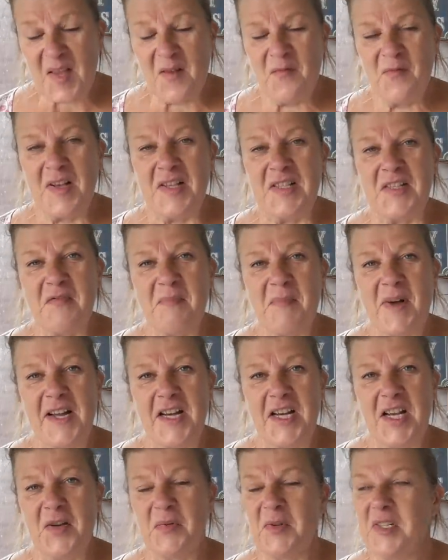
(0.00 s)
Friends of
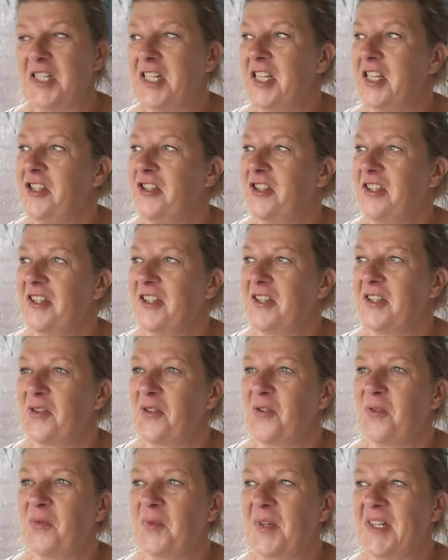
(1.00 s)
mine who are teachers
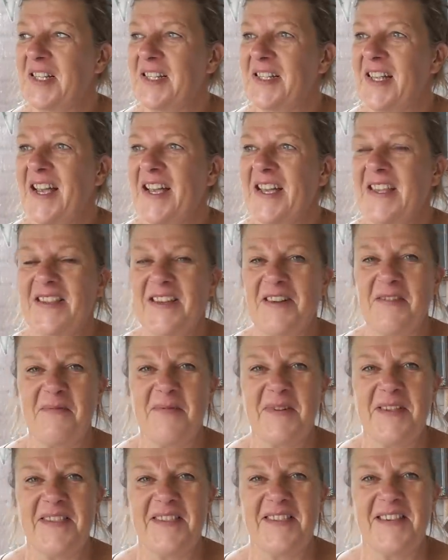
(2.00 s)
always say that
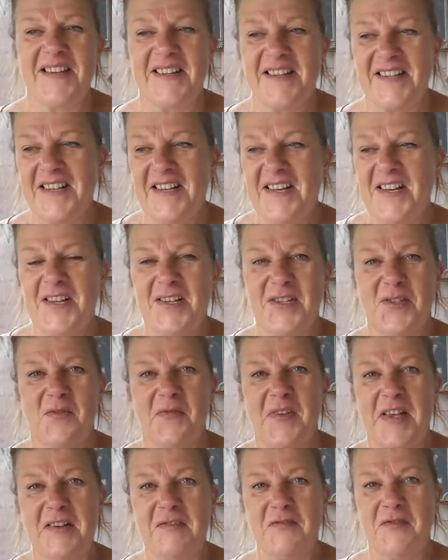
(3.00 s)
with the sort
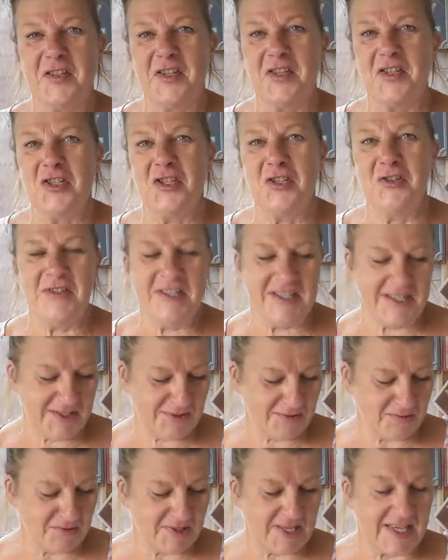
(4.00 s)
of infant and junior
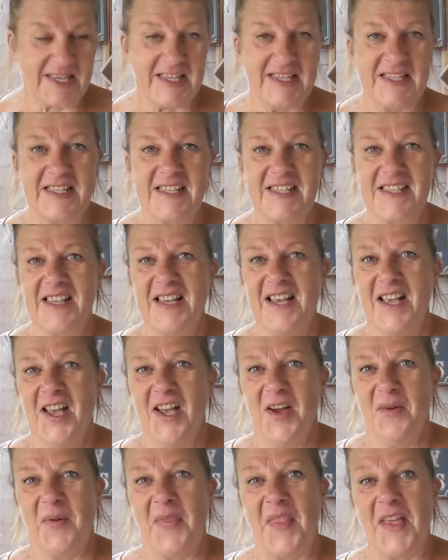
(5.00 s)
school kids,
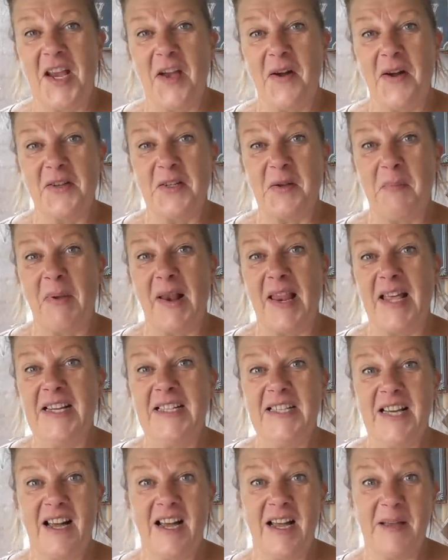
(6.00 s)
when they go out at
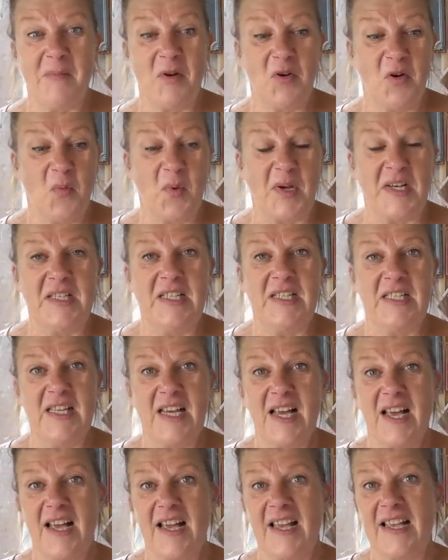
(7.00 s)
playtime on a windy
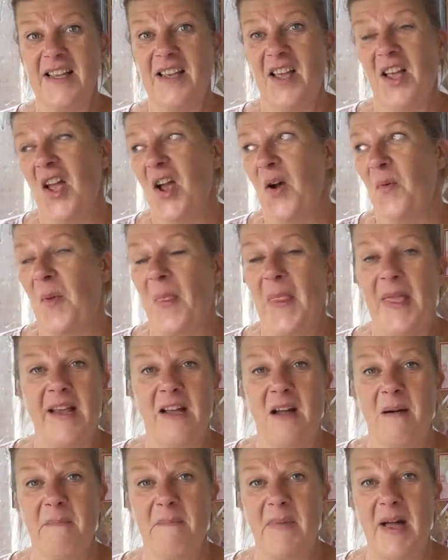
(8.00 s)
day, when they
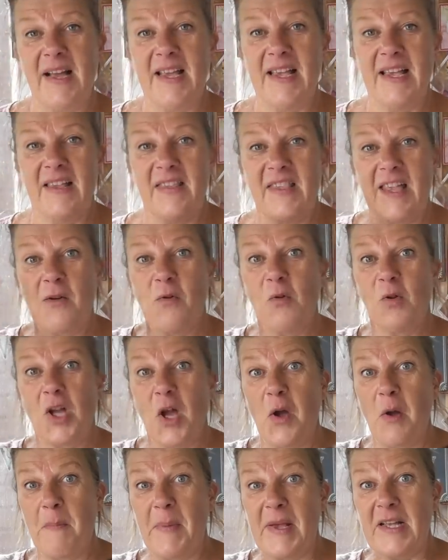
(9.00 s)
come back in, they all
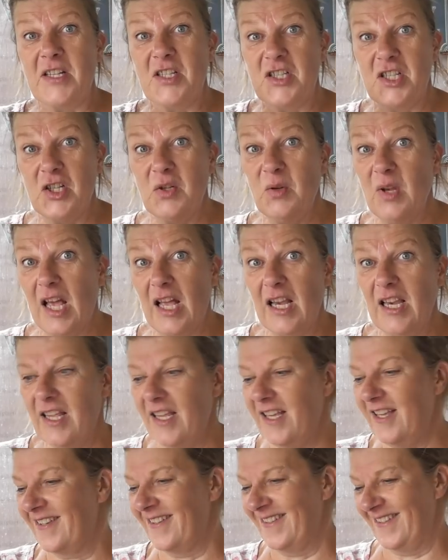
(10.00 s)
go a bit
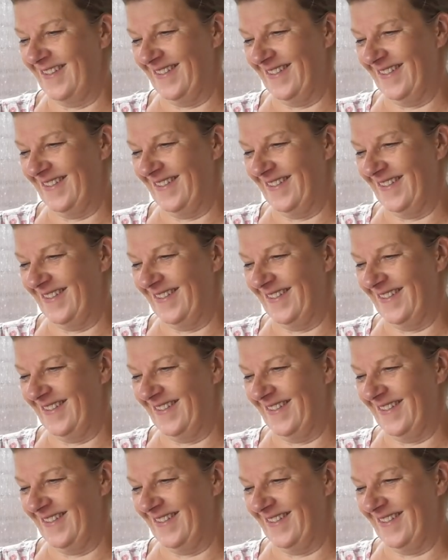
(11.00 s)
doolally.